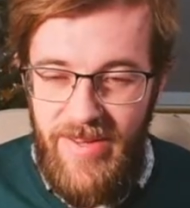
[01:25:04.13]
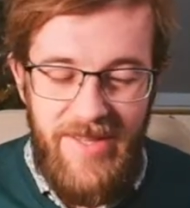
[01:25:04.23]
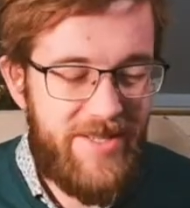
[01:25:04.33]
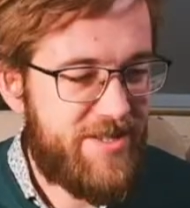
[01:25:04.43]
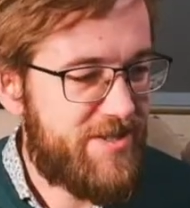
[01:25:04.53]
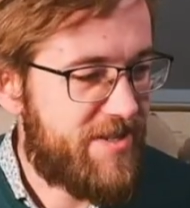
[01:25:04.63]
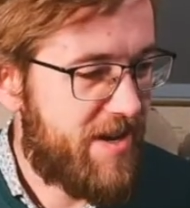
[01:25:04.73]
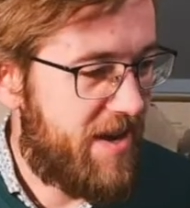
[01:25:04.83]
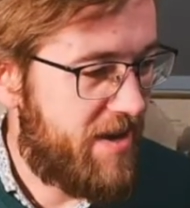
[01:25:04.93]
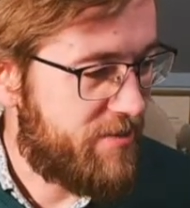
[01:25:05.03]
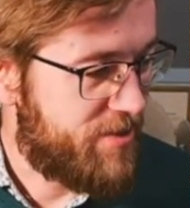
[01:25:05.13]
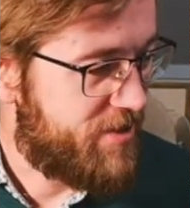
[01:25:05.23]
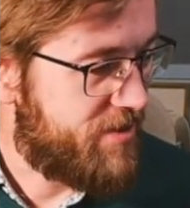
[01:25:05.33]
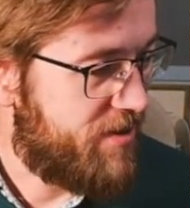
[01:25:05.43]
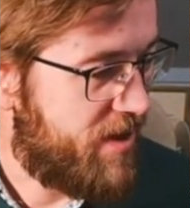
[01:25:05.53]
This is the guy I
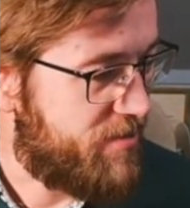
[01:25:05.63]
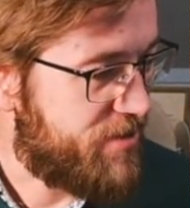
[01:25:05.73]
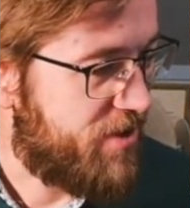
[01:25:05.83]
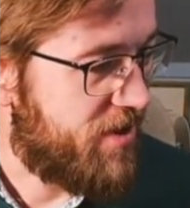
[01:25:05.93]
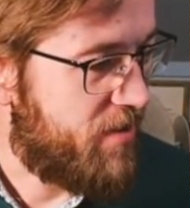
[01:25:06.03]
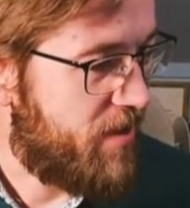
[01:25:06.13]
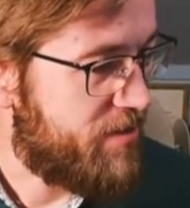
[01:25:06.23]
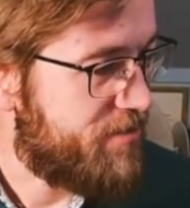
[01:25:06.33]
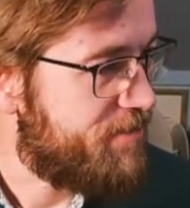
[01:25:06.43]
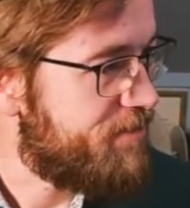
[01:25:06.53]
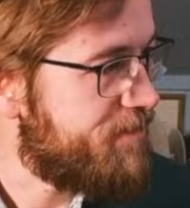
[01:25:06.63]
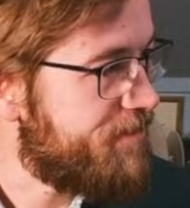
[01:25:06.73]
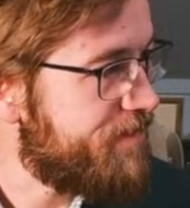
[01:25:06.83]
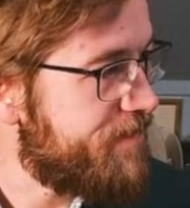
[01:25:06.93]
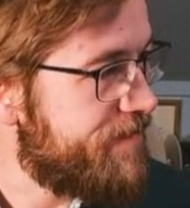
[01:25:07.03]
was talking about
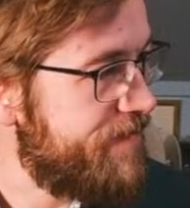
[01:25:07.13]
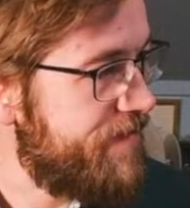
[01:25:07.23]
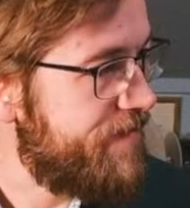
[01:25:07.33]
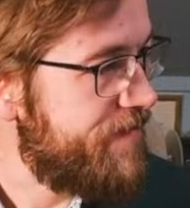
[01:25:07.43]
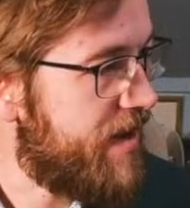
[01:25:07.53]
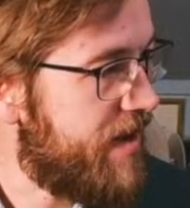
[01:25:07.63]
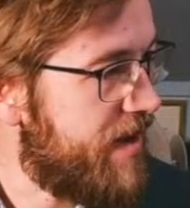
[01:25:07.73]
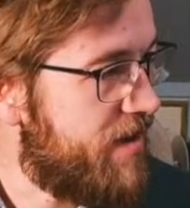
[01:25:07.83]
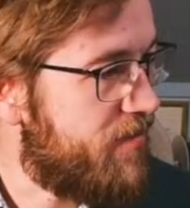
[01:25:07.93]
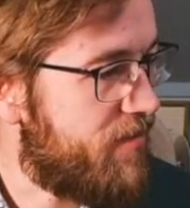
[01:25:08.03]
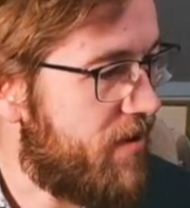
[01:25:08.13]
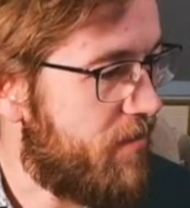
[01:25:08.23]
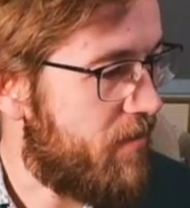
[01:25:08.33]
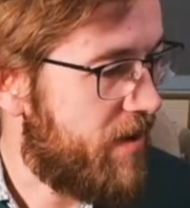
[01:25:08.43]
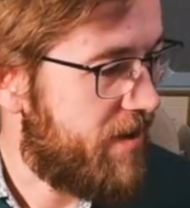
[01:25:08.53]

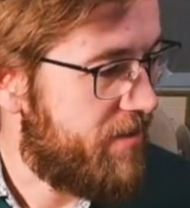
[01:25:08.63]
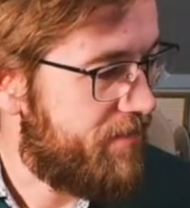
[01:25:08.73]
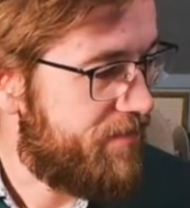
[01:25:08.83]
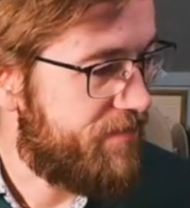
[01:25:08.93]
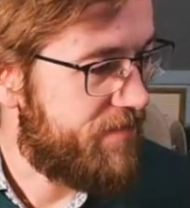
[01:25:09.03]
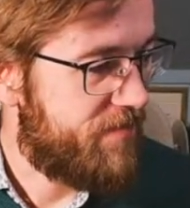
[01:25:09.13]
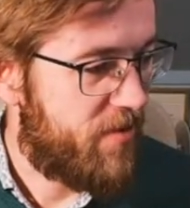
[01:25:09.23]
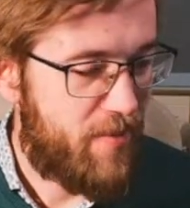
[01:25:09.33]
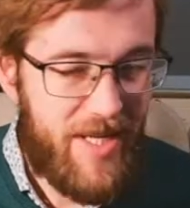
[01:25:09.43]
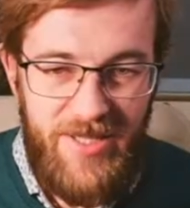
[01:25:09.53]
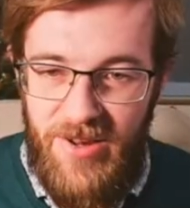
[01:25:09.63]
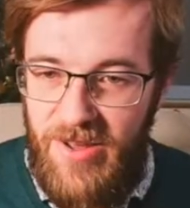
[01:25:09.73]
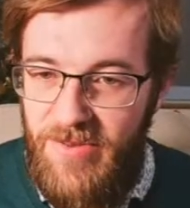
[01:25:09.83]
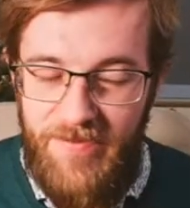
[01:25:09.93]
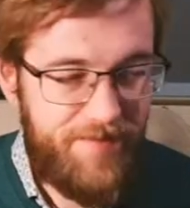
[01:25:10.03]
from Mastodon.